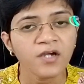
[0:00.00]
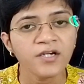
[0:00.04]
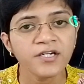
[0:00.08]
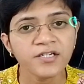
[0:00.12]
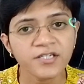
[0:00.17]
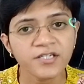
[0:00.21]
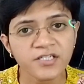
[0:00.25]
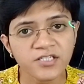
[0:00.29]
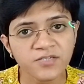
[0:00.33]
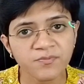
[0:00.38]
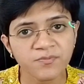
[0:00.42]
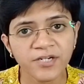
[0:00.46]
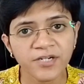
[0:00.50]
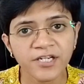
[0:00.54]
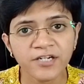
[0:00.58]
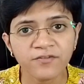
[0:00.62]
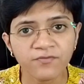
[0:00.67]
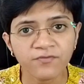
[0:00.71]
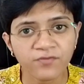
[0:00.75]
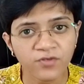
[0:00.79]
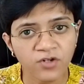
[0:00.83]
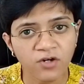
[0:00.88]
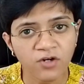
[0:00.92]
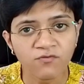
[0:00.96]
It is made
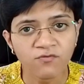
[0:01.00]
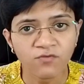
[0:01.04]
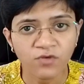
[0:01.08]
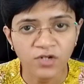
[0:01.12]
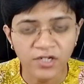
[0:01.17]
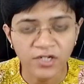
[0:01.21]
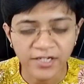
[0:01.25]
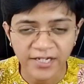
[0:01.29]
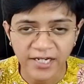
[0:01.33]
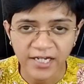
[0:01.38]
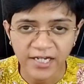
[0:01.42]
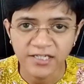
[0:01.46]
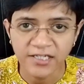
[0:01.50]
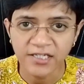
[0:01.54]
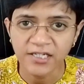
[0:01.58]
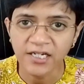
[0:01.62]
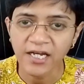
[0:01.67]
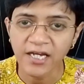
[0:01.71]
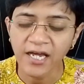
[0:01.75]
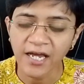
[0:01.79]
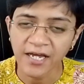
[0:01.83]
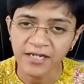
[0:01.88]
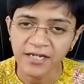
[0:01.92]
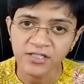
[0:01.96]
from volcanic
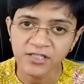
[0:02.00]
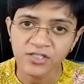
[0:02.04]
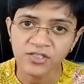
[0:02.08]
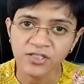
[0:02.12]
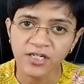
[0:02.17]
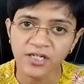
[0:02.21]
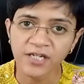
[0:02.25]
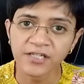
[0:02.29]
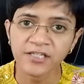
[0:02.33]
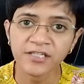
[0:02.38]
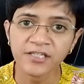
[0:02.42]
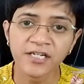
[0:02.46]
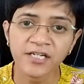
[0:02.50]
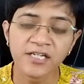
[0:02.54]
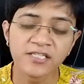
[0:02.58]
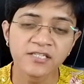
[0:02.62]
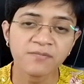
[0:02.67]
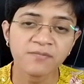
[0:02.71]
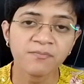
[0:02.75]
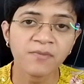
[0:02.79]
ash and it has a